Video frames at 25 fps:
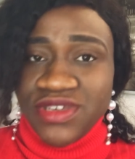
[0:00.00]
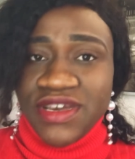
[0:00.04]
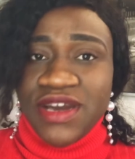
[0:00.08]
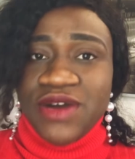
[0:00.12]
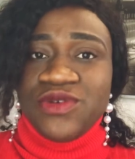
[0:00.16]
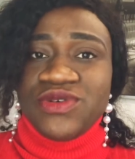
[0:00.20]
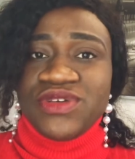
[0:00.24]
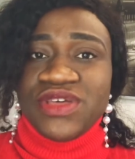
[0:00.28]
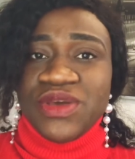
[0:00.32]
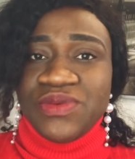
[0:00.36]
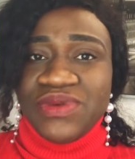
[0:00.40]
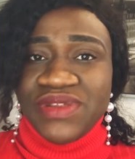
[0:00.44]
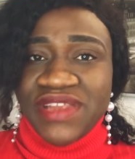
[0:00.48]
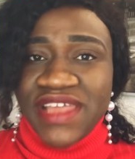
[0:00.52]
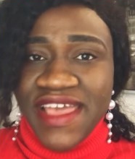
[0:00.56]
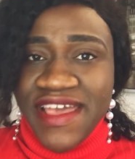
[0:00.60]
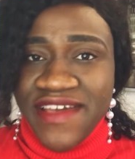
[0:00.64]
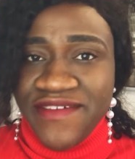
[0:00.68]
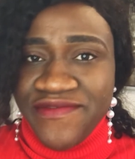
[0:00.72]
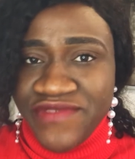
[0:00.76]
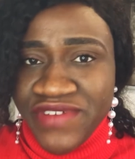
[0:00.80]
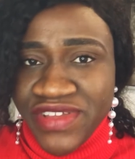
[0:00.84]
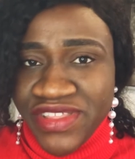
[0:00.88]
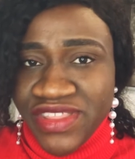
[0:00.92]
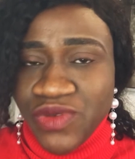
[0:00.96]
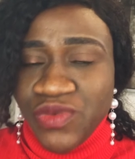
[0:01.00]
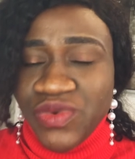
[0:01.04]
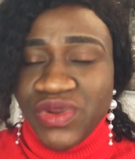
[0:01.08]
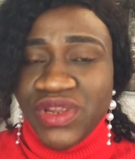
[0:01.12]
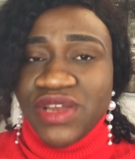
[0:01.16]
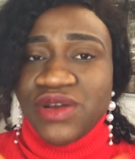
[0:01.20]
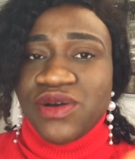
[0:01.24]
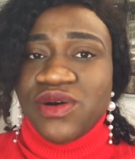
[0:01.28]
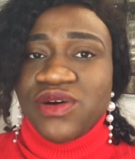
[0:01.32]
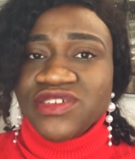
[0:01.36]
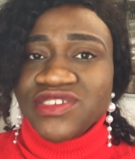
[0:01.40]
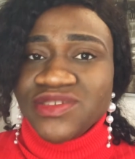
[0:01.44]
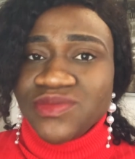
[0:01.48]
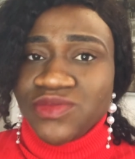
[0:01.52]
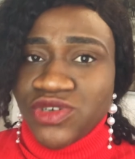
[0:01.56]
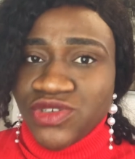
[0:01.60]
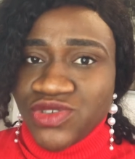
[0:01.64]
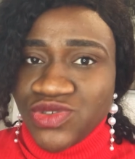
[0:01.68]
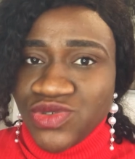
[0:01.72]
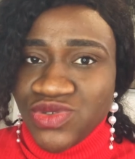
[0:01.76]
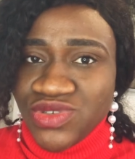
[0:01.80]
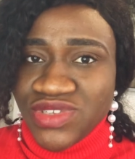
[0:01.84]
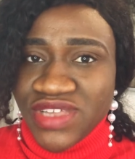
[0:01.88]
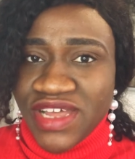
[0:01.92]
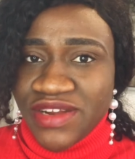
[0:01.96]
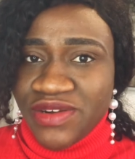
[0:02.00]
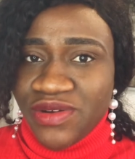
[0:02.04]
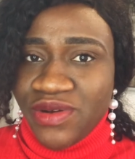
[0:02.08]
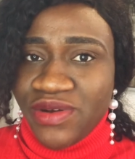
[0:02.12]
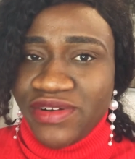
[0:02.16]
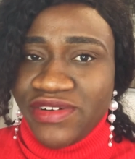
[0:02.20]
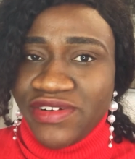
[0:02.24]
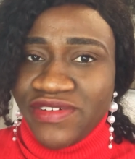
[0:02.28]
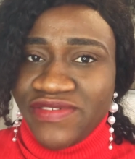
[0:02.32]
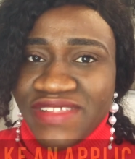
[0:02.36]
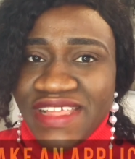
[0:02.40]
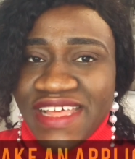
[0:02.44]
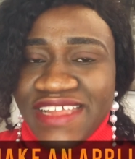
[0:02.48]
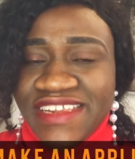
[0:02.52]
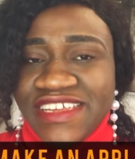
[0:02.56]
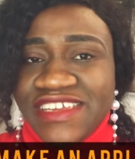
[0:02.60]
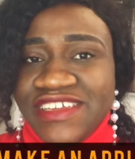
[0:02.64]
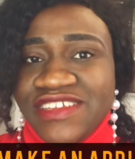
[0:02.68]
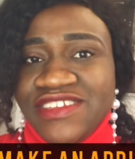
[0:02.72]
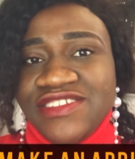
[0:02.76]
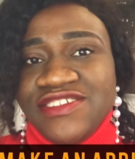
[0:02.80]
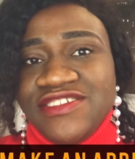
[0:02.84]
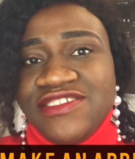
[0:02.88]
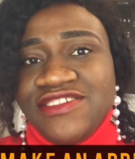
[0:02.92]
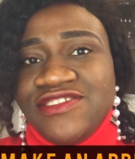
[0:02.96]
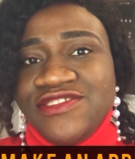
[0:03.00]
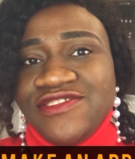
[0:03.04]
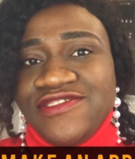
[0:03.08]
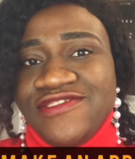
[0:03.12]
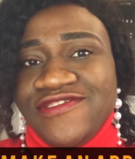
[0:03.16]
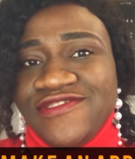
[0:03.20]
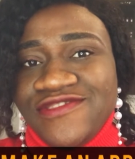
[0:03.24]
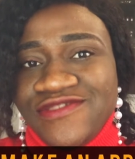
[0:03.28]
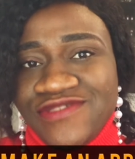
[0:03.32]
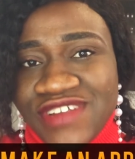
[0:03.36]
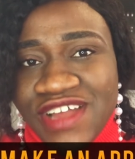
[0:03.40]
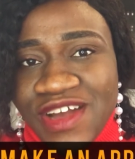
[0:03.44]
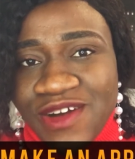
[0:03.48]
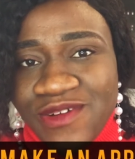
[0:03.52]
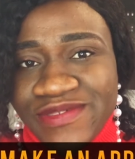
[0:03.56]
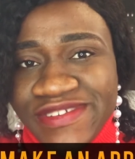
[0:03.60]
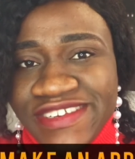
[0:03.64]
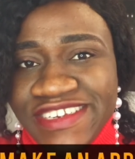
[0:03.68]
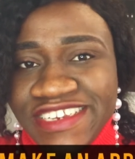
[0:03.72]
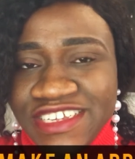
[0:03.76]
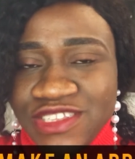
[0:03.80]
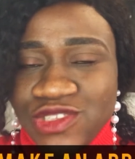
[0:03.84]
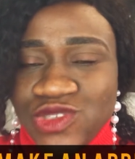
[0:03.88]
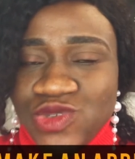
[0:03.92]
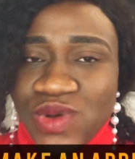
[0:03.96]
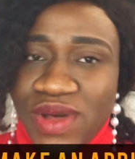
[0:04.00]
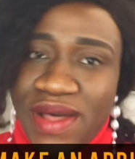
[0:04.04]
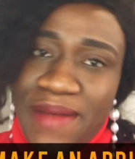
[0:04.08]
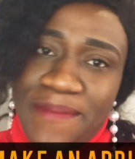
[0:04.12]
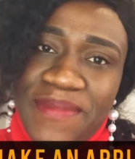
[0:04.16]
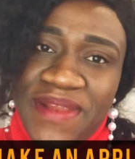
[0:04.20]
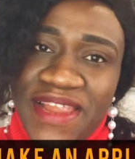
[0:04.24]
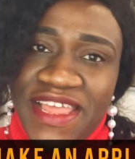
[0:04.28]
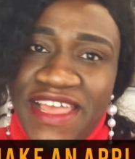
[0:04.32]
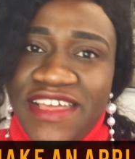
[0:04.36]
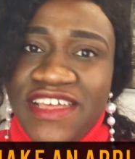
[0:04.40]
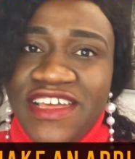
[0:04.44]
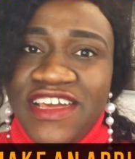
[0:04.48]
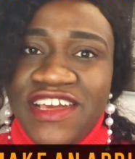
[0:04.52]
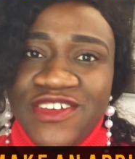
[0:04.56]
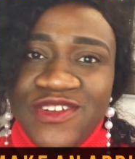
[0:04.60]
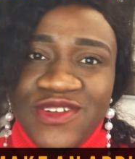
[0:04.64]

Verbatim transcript: you're okay with everything, with the course modules and all of that, then you now need to apply.